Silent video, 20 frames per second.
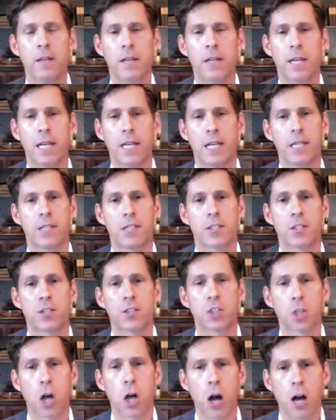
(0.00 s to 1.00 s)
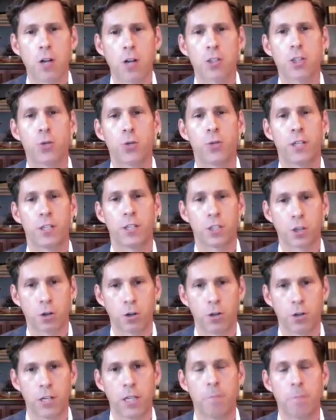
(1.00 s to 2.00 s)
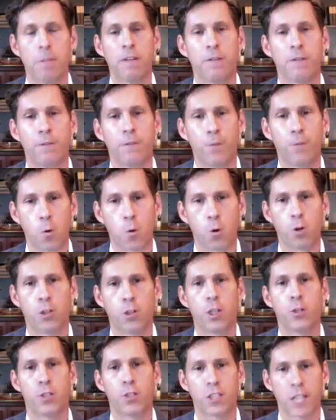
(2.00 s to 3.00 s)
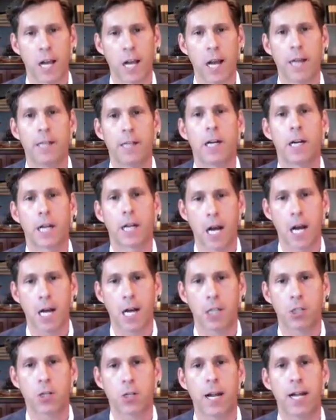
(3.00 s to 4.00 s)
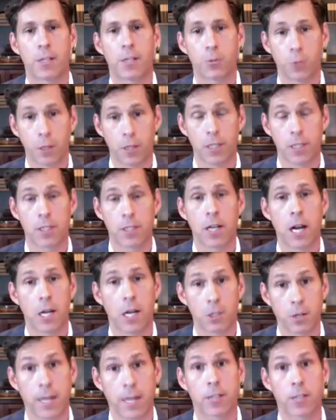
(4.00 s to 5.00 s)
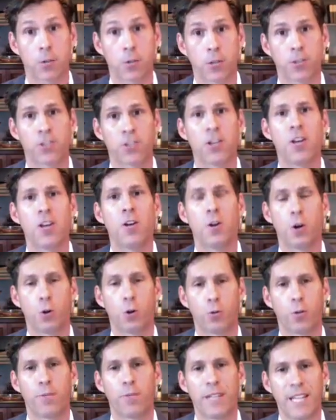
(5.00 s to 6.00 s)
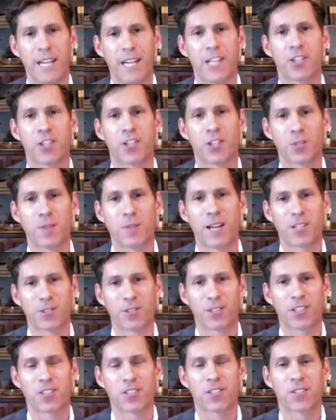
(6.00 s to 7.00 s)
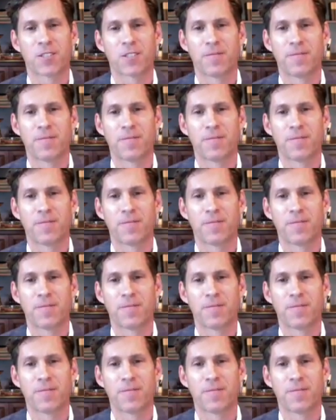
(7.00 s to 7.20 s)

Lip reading: is talk to an attorney before you sign a contract with these contractors or remediation specialists.